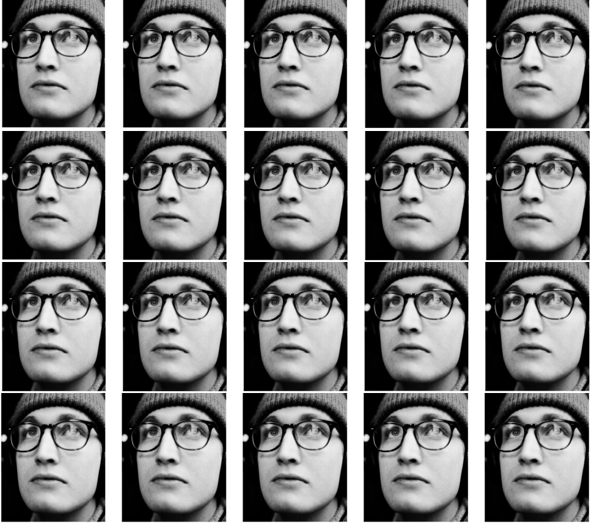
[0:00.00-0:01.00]

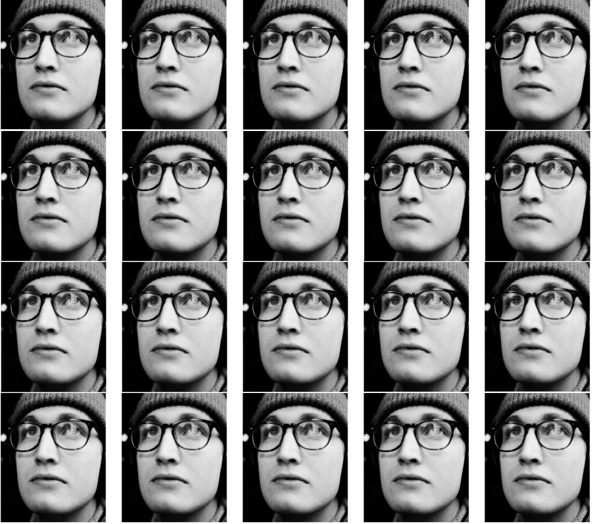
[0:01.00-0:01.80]
No one is speaking in this clip.